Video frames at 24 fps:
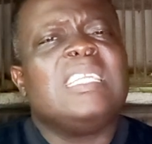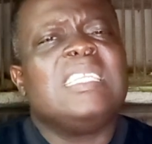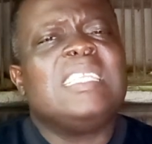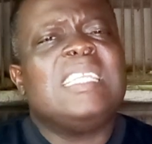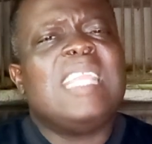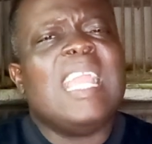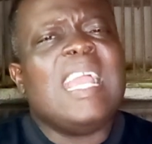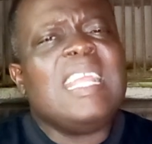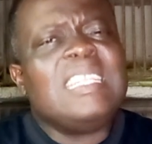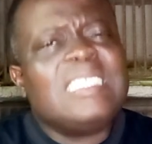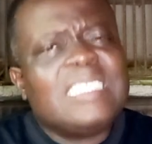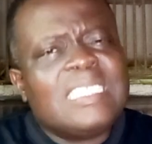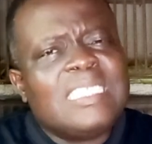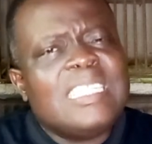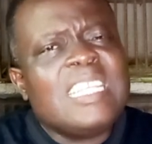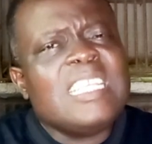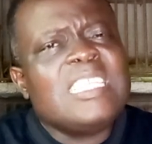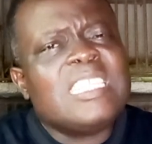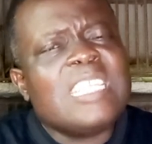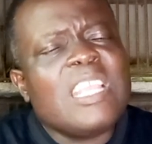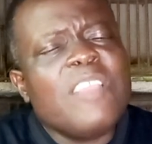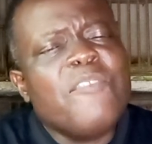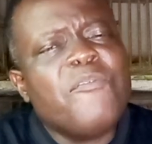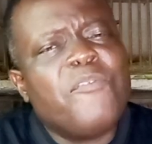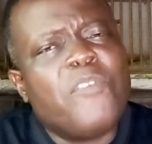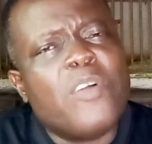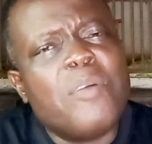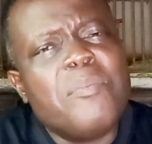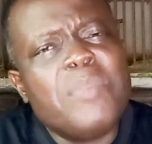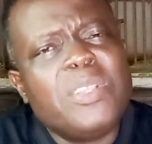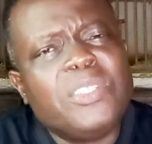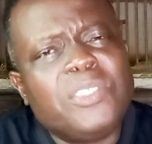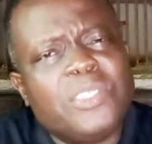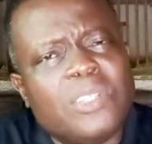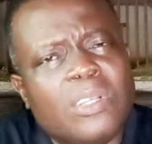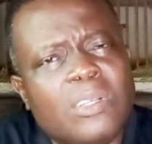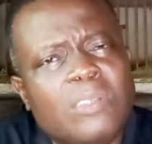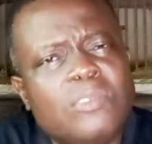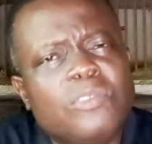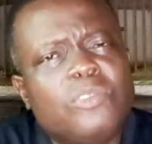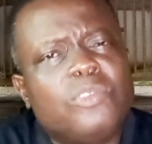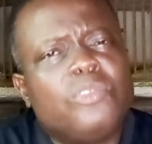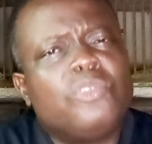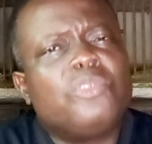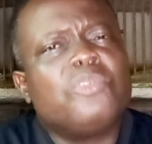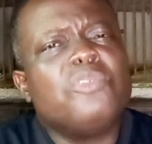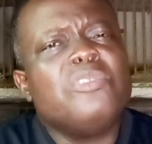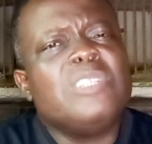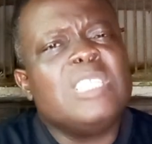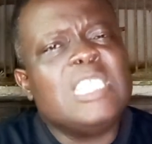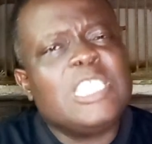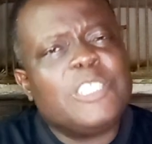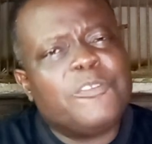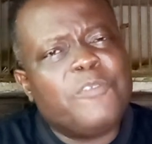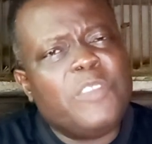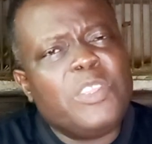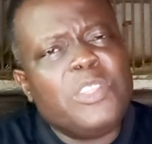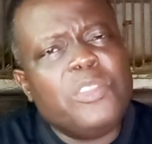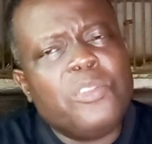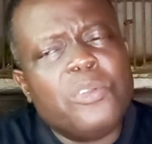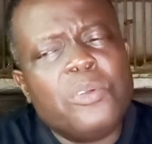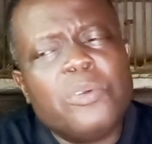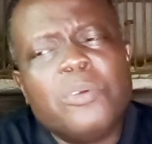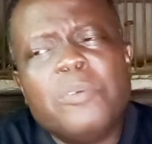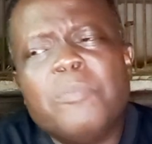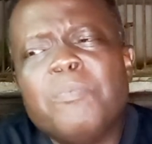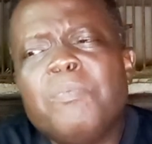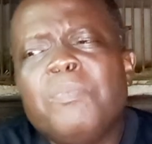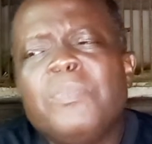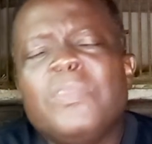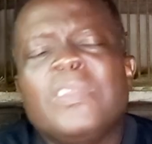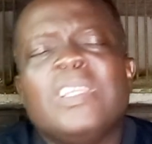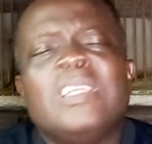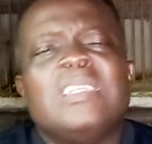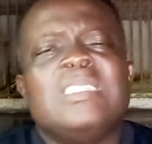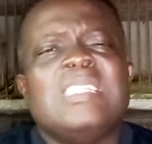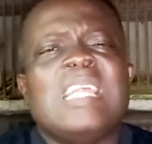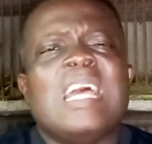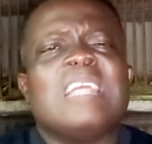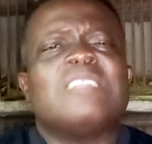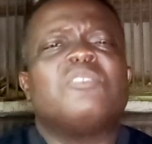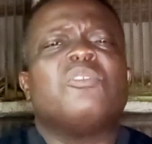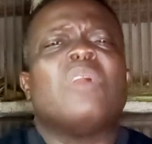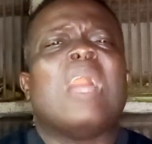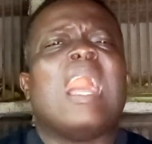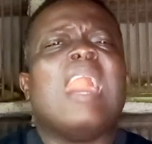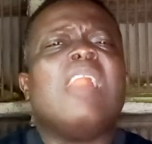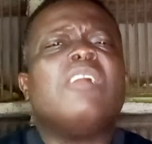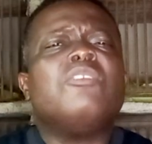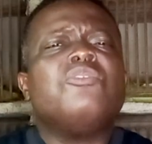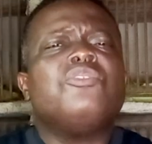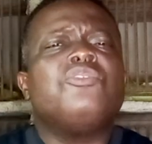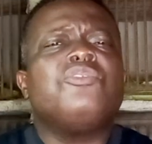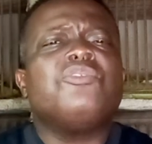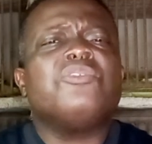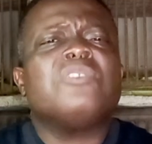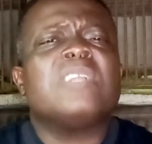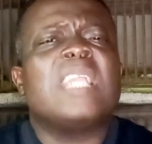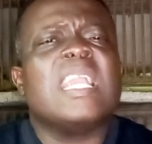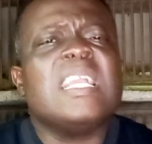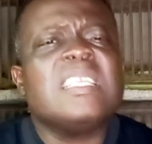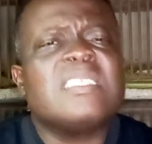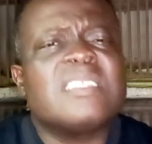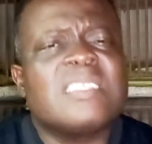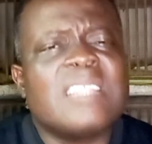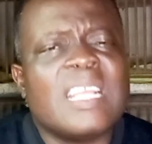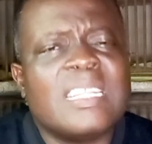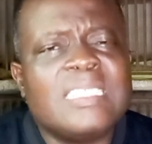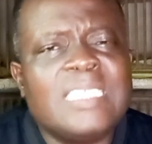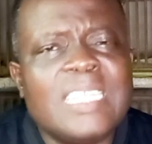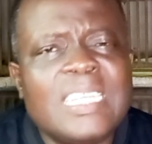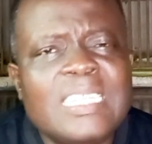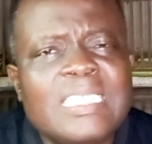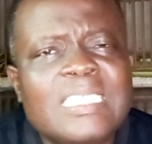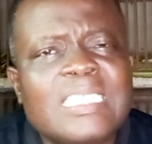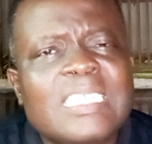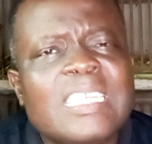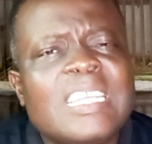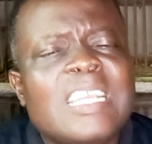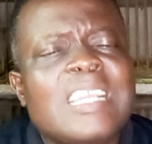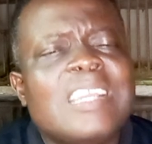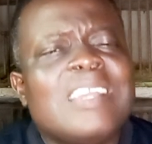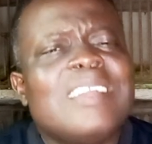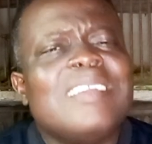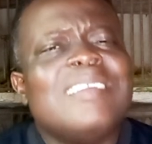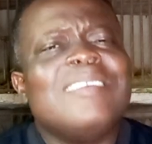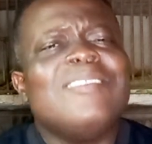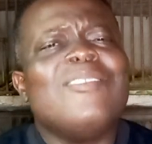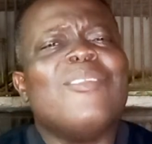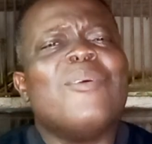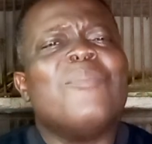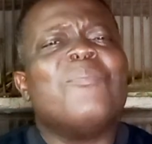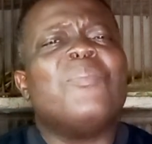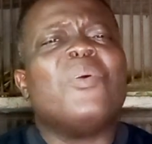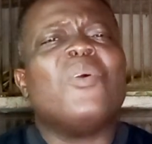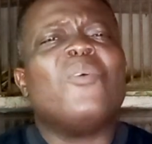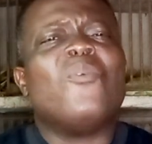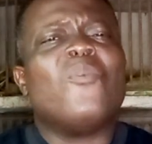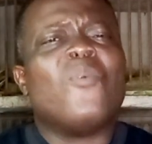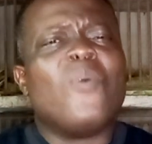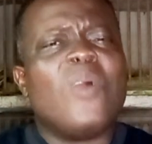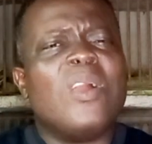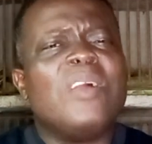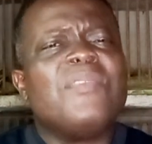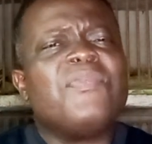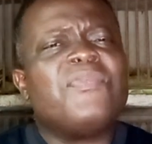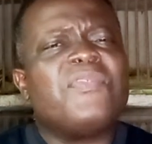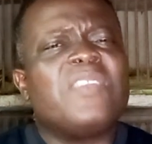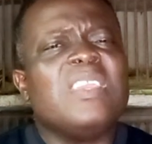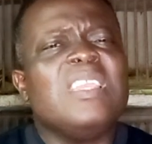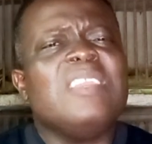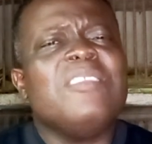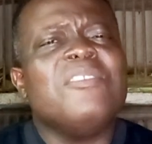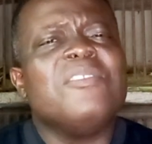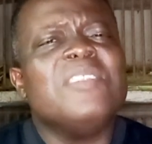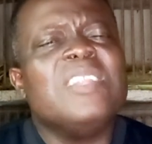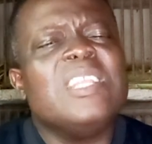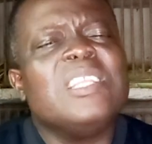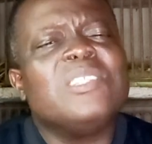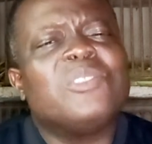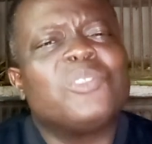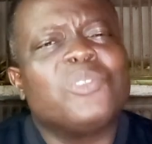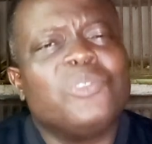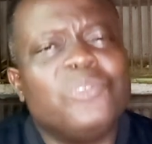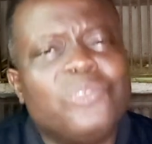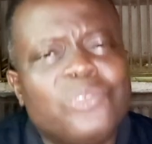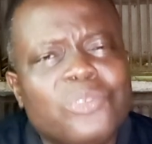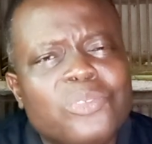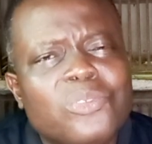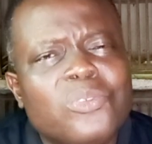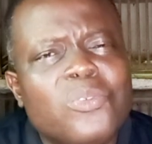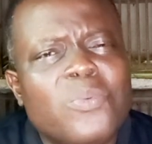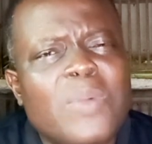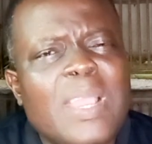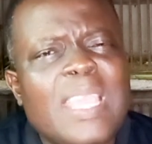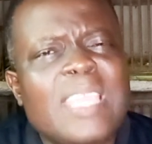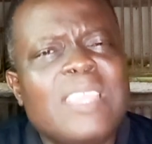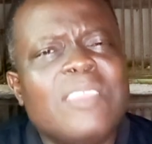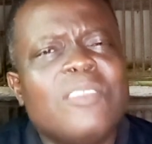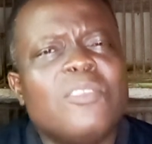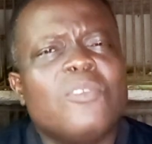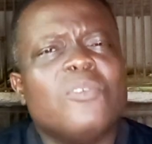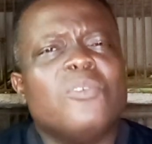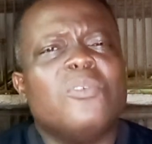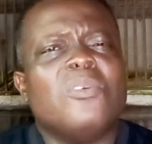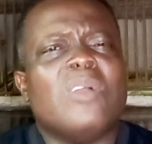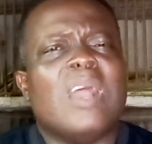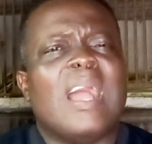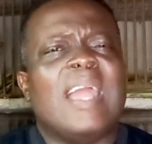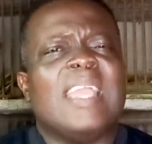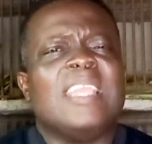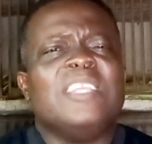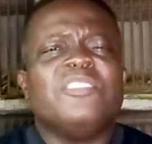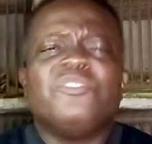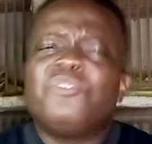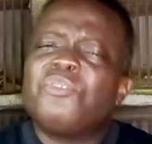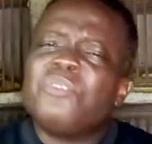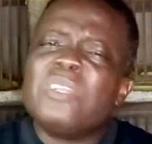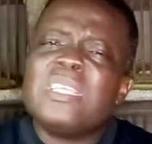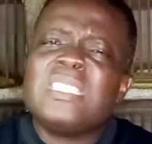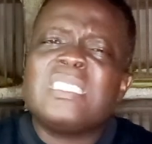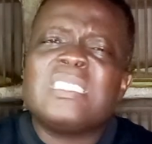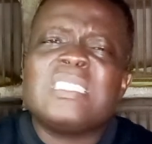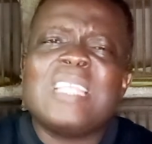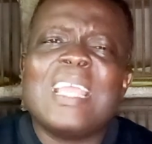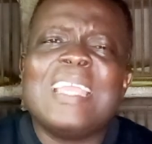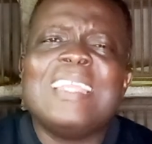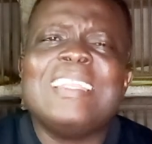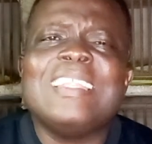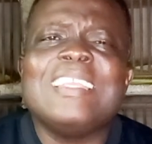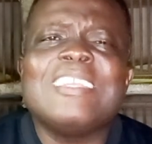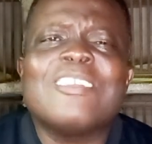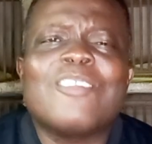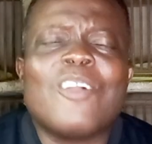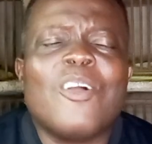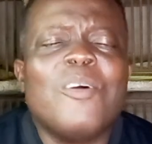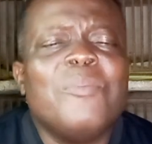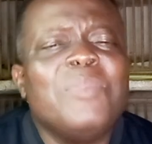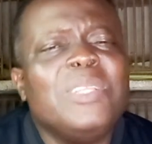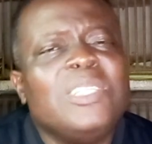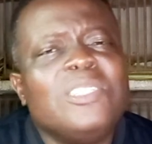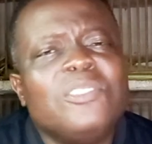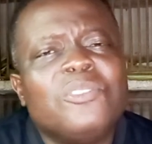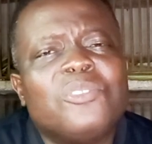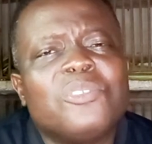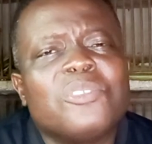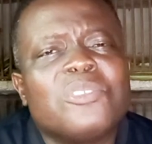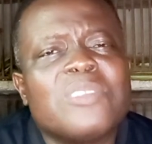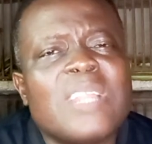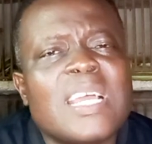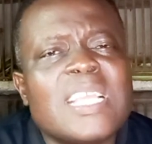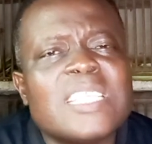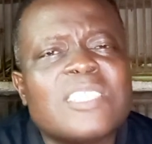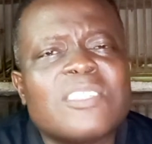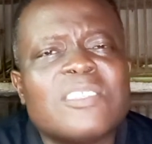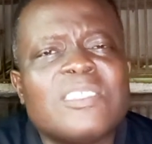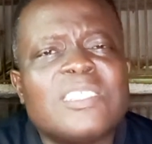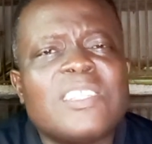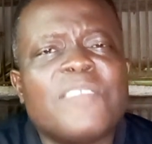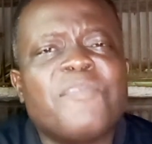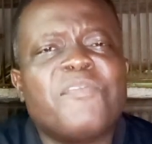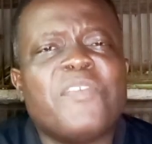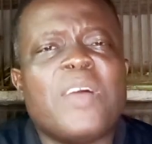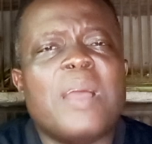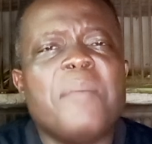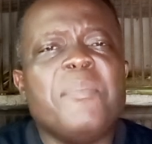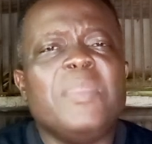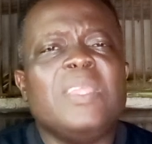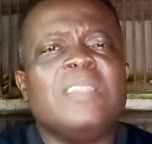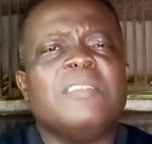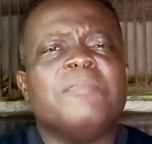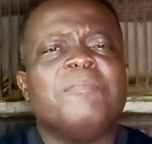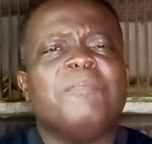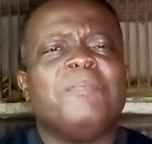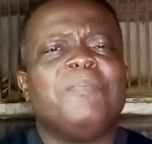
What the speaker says: get this information through this video. That how do you get started? Number 1 thing you need to do when you are interested in coming into grasscutter farming